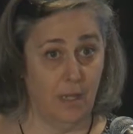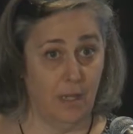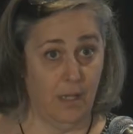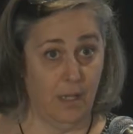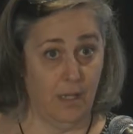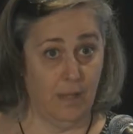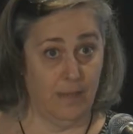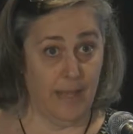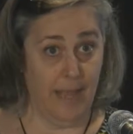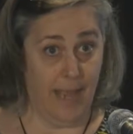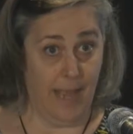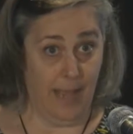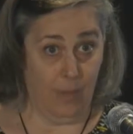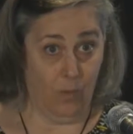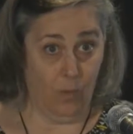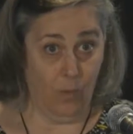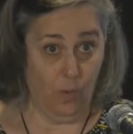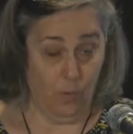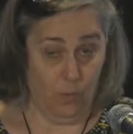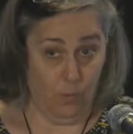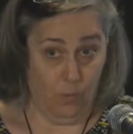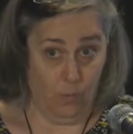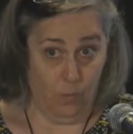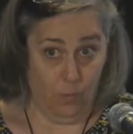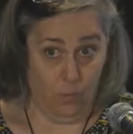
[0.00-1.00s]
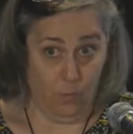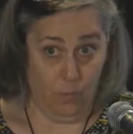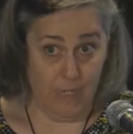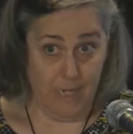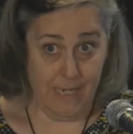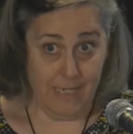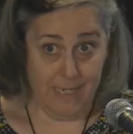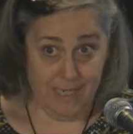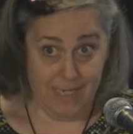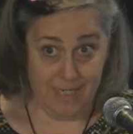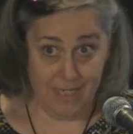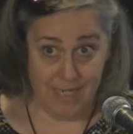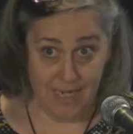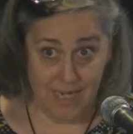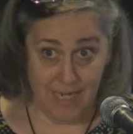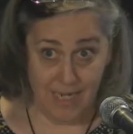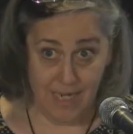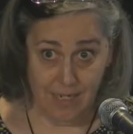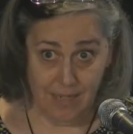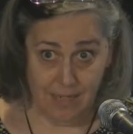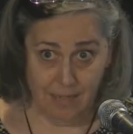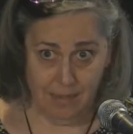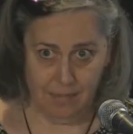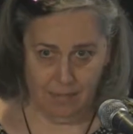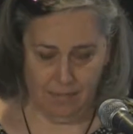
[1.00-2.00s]
that we
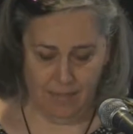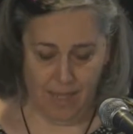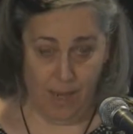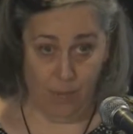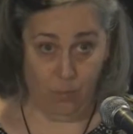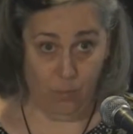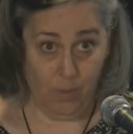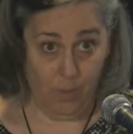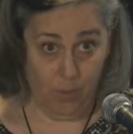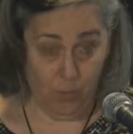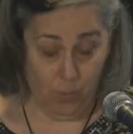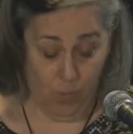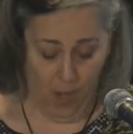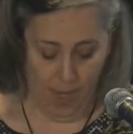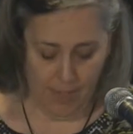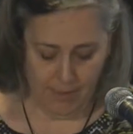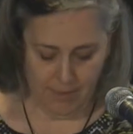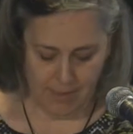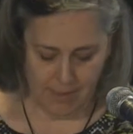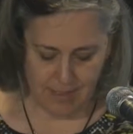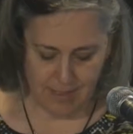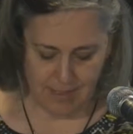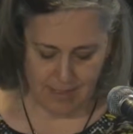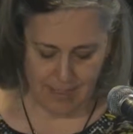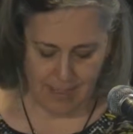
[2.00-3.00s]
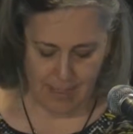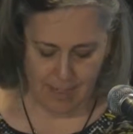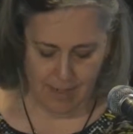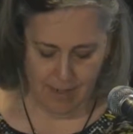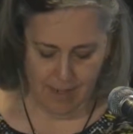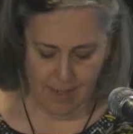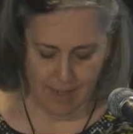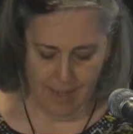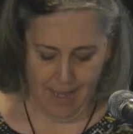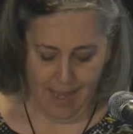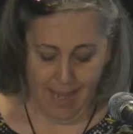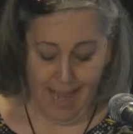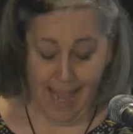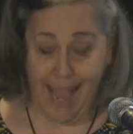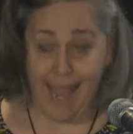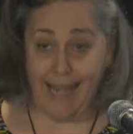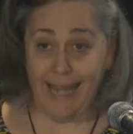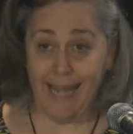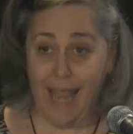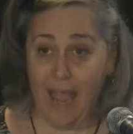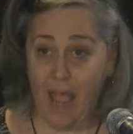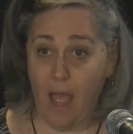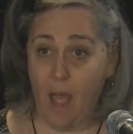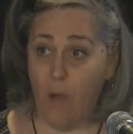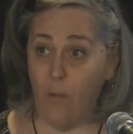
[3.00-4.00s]
see, that we want to see,
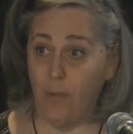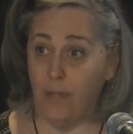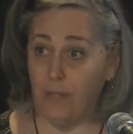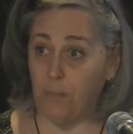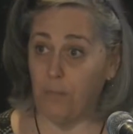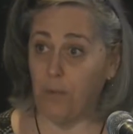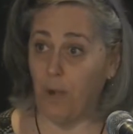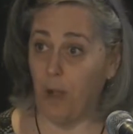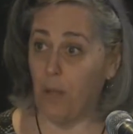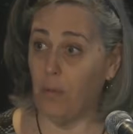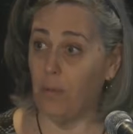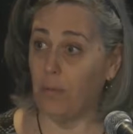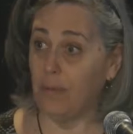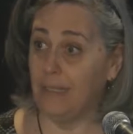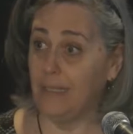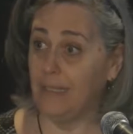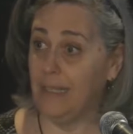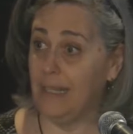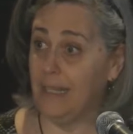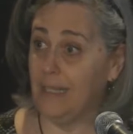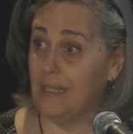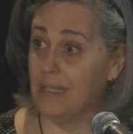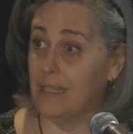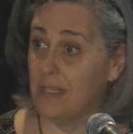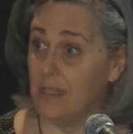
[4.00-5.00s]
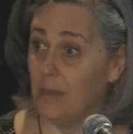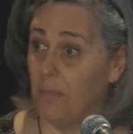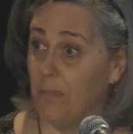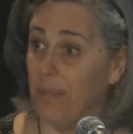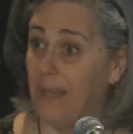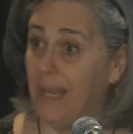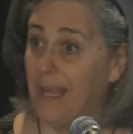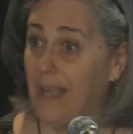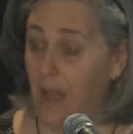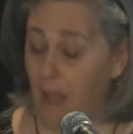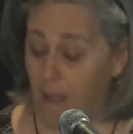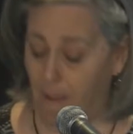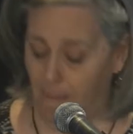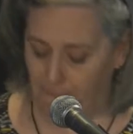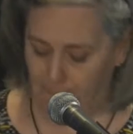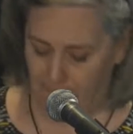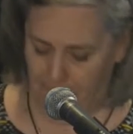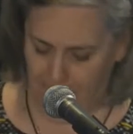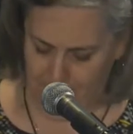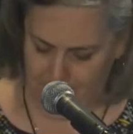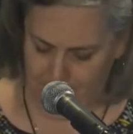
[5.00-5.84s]
and how it probably needs to become.